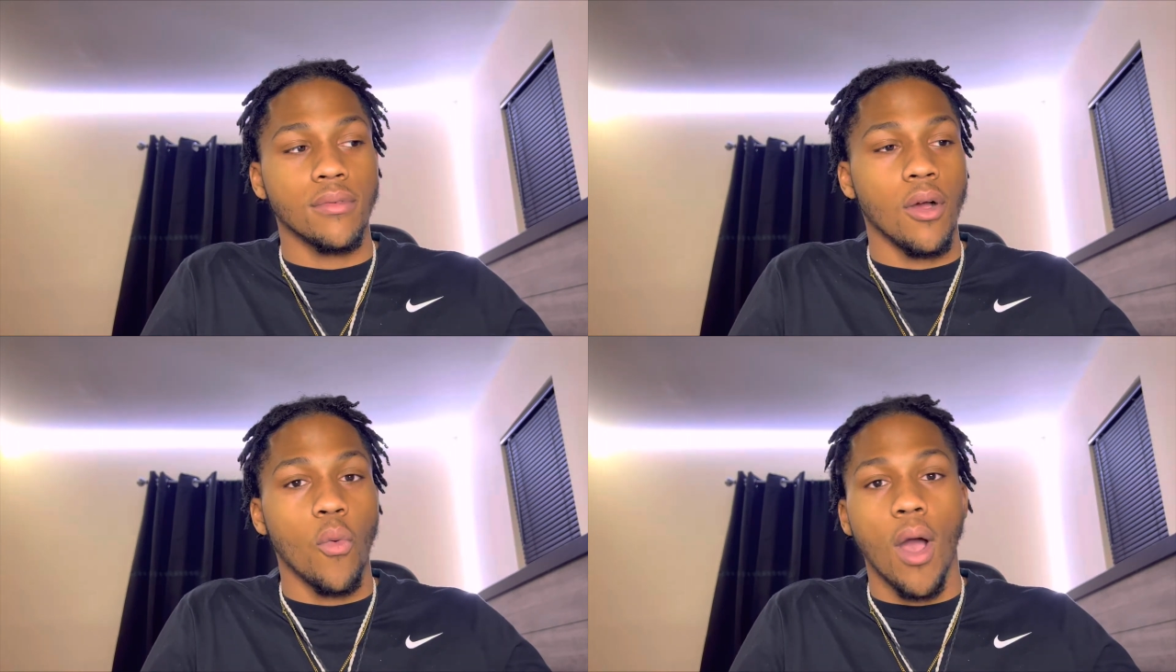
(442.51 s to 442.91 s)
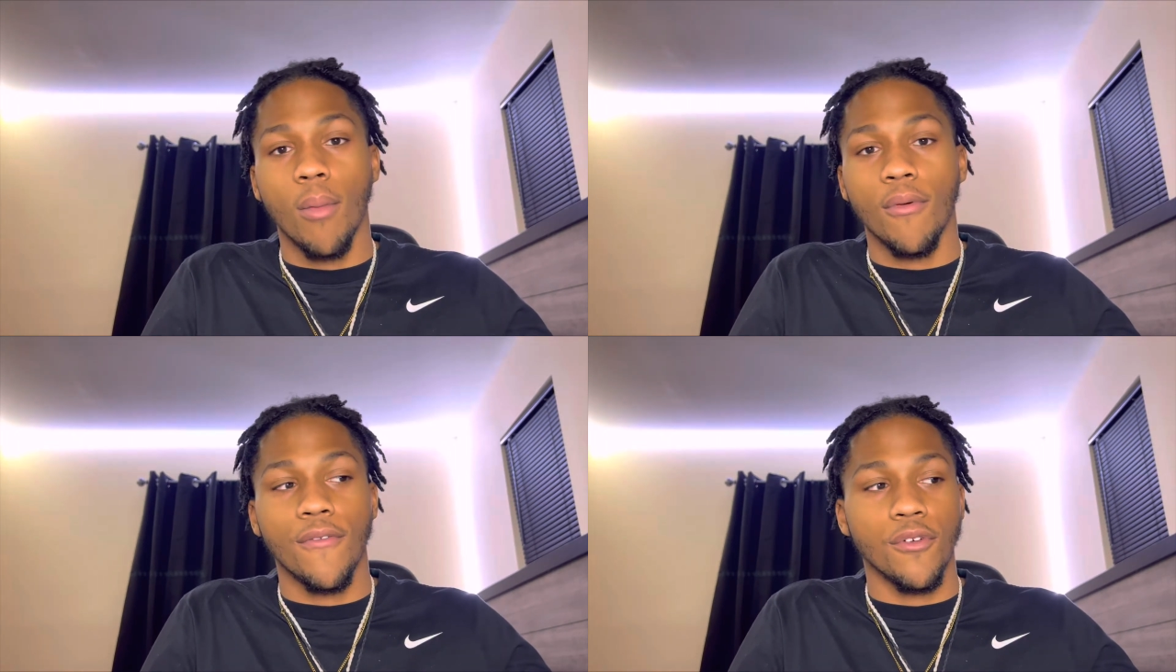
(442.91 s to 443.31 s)
a while
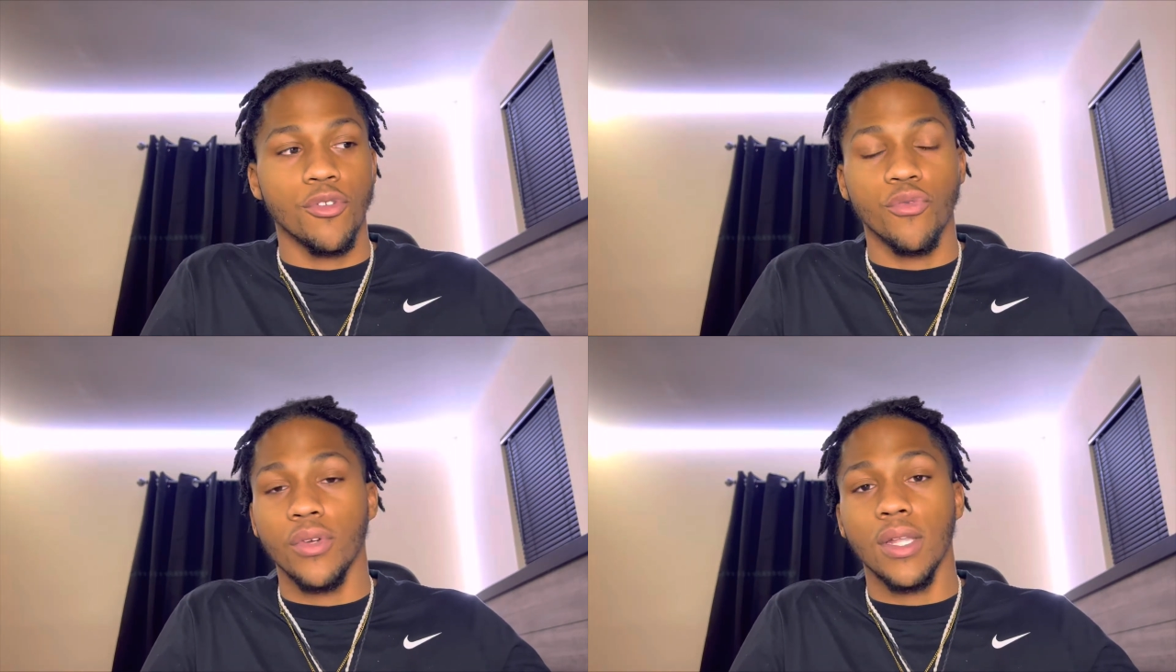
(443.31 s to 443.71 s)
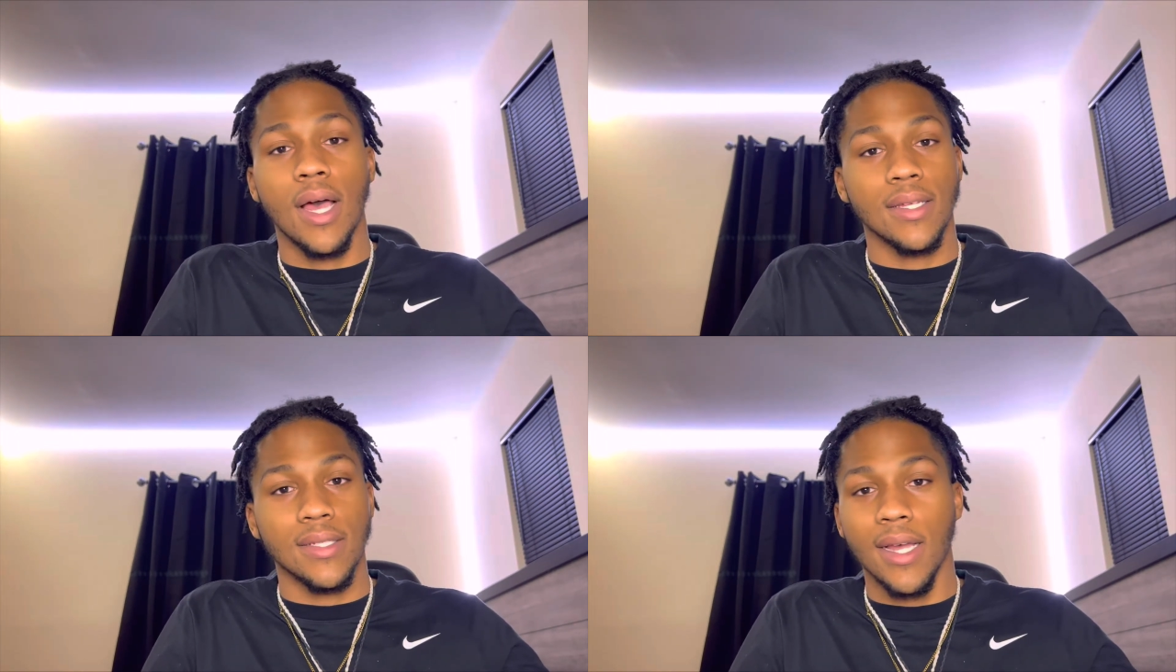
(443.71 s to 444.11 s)
before you
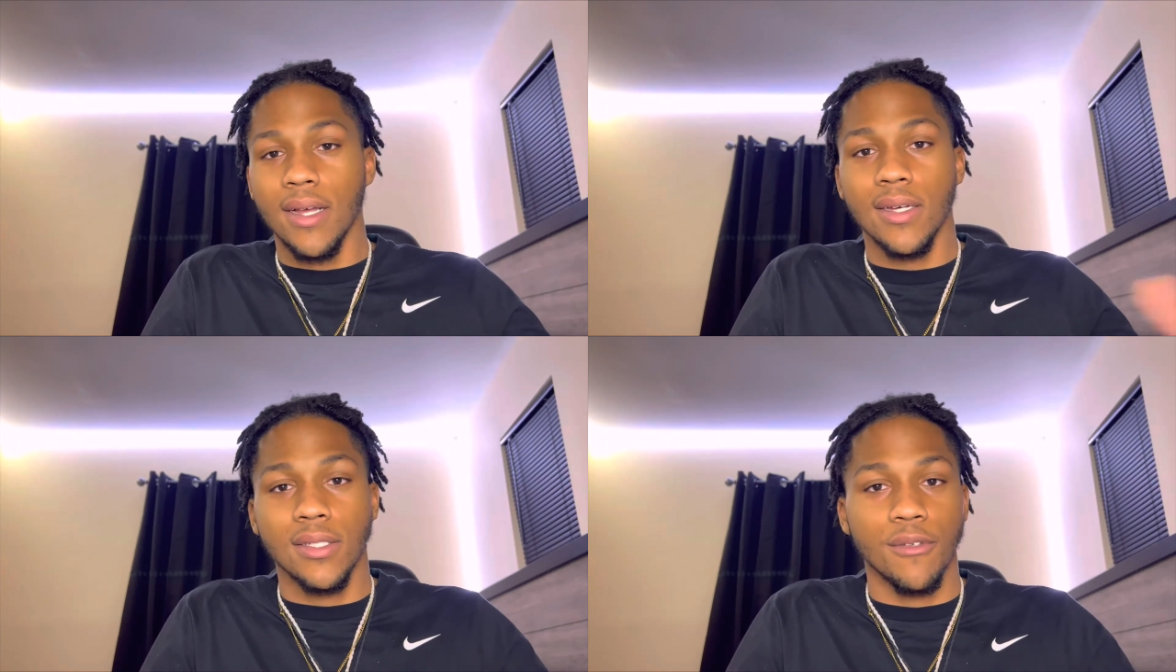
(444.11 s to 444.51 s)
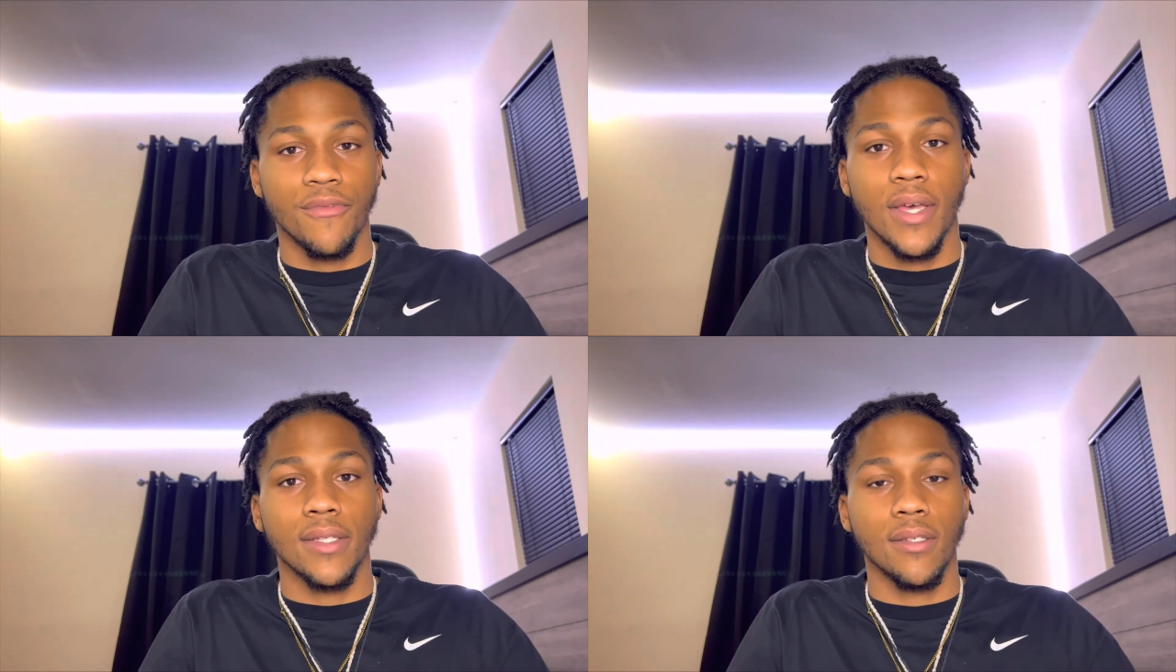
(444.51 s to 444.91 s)
realize that cut's
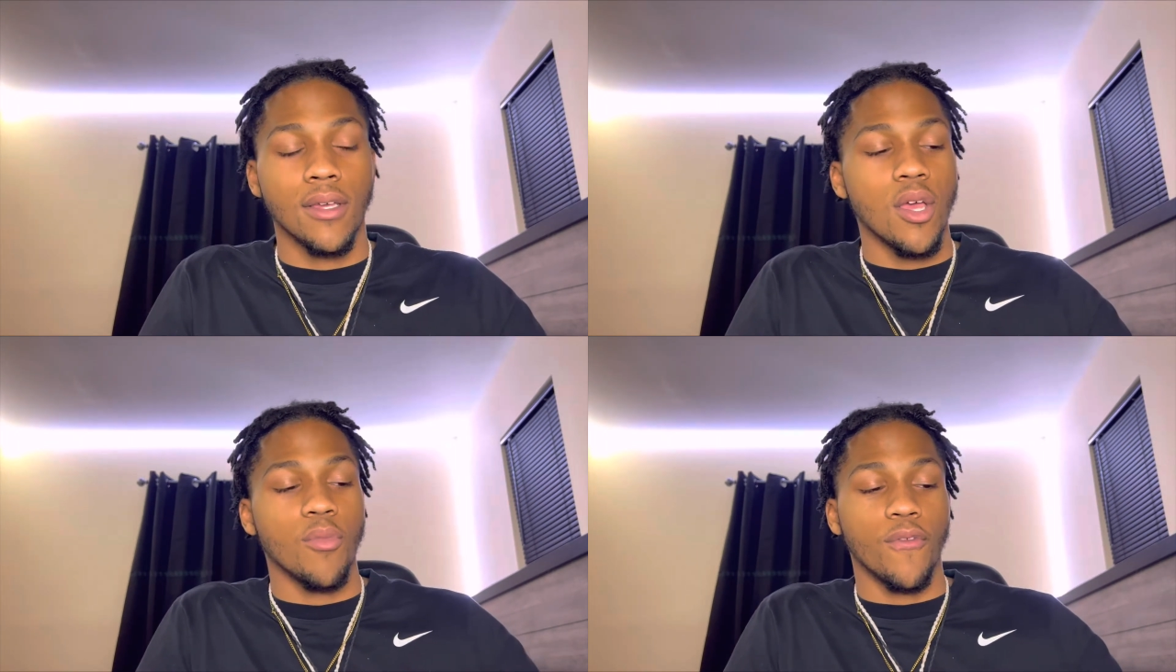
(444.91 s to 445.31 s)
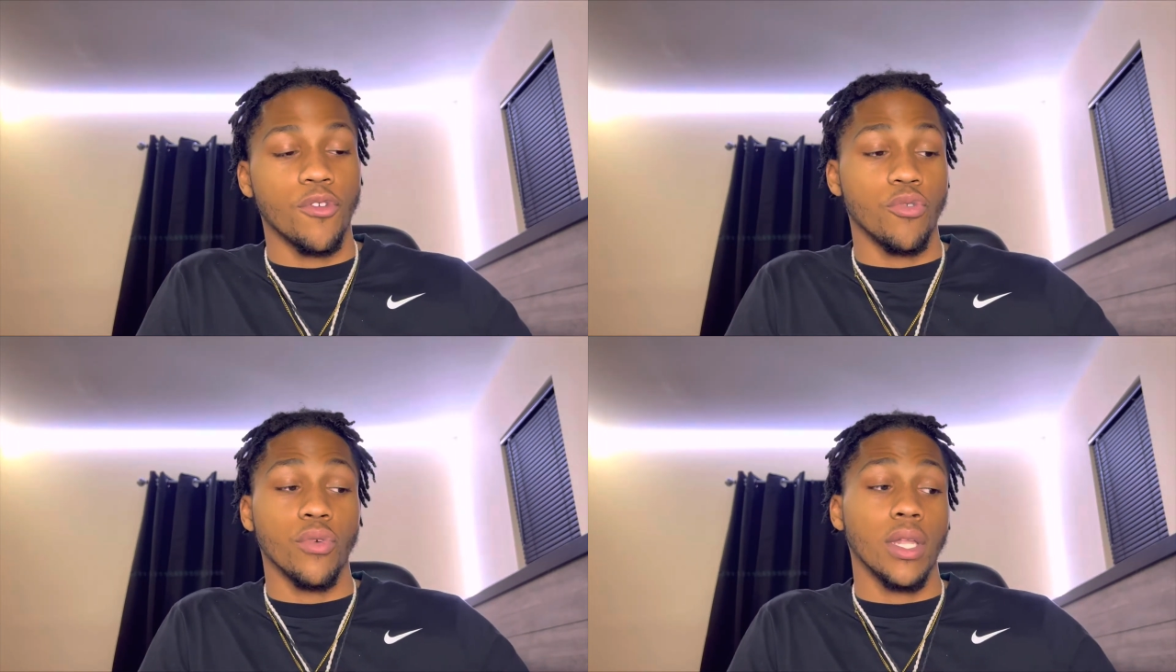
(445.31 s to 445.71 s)
infected, before
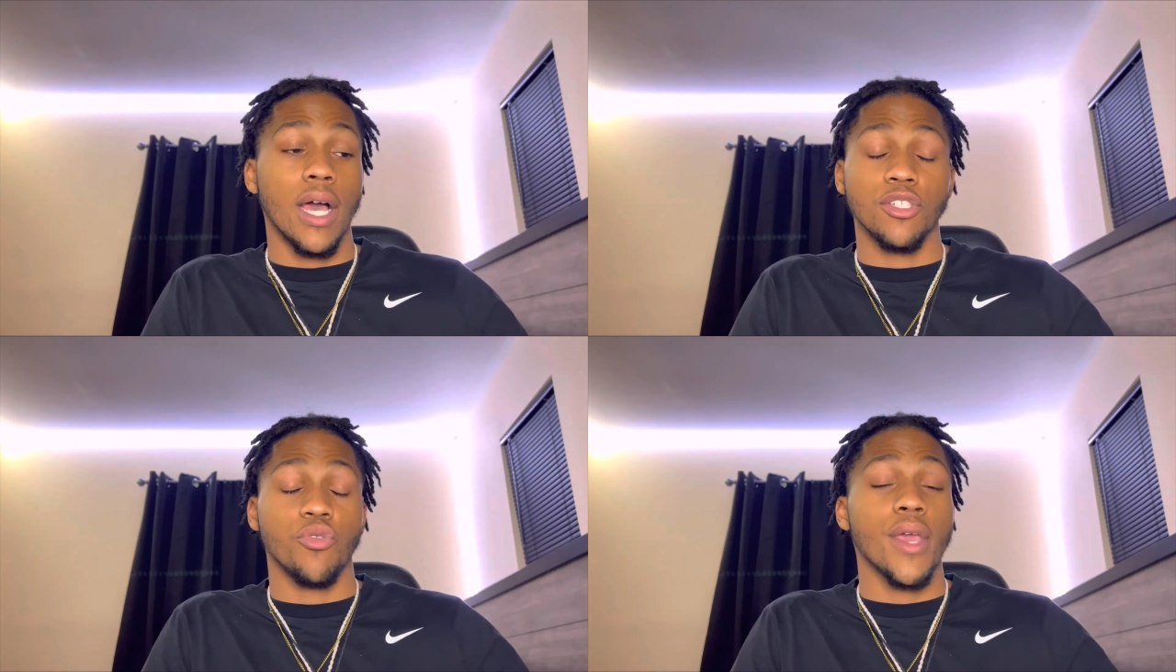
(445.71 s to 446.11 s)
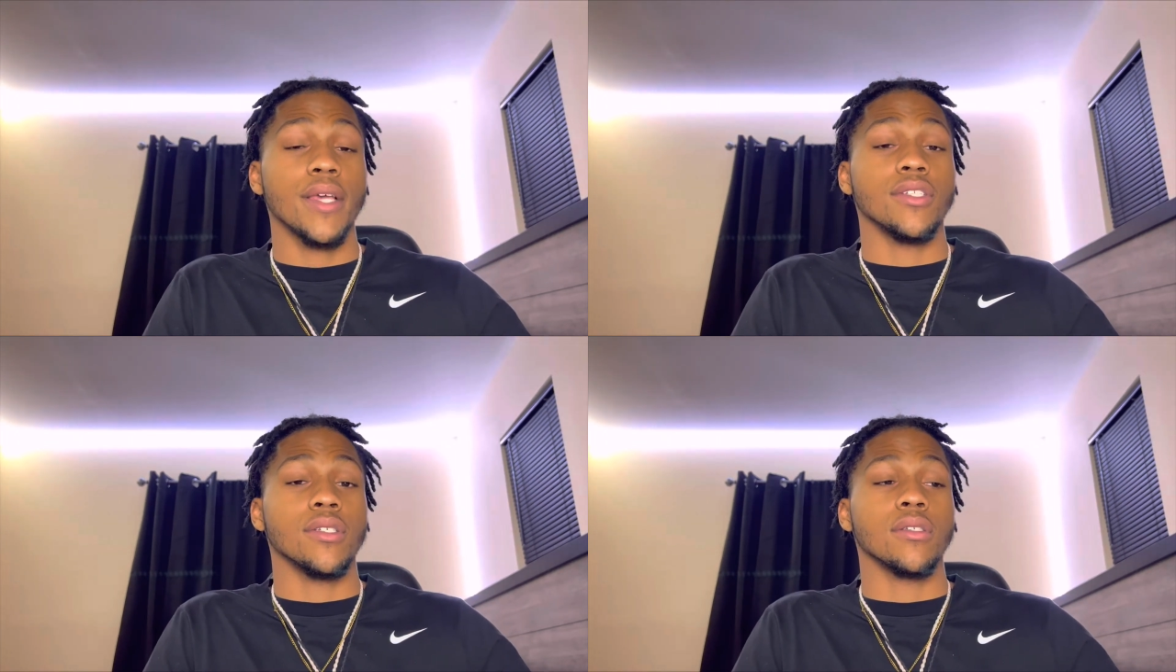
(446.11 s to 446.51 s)
you realize you
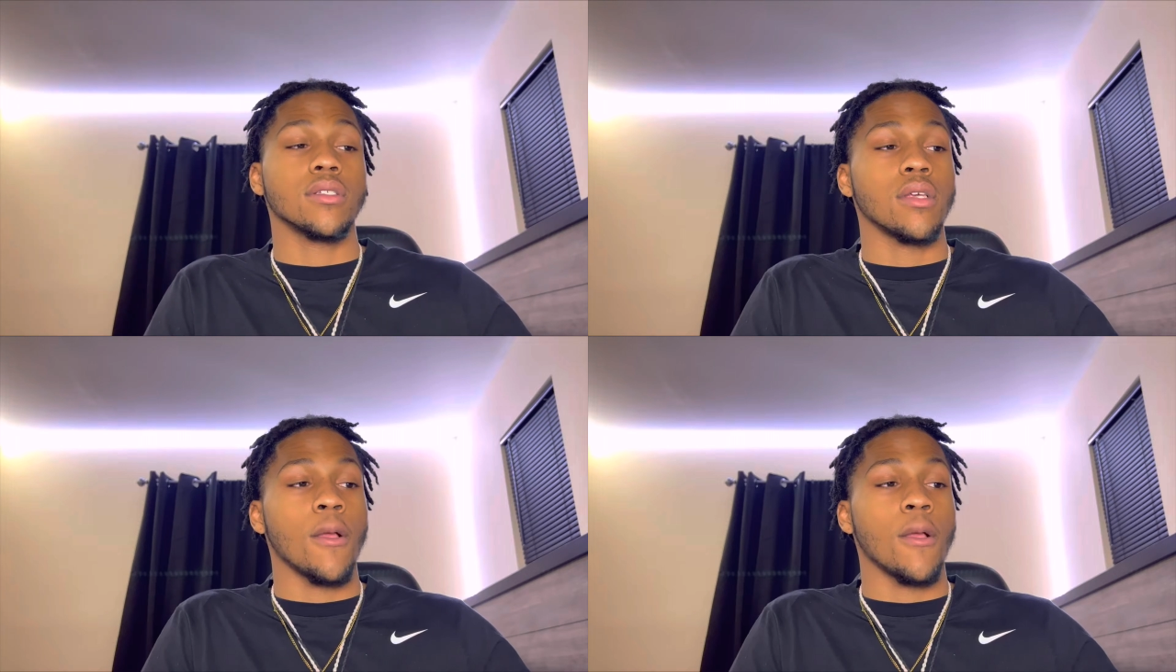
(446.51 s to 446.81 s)
can't just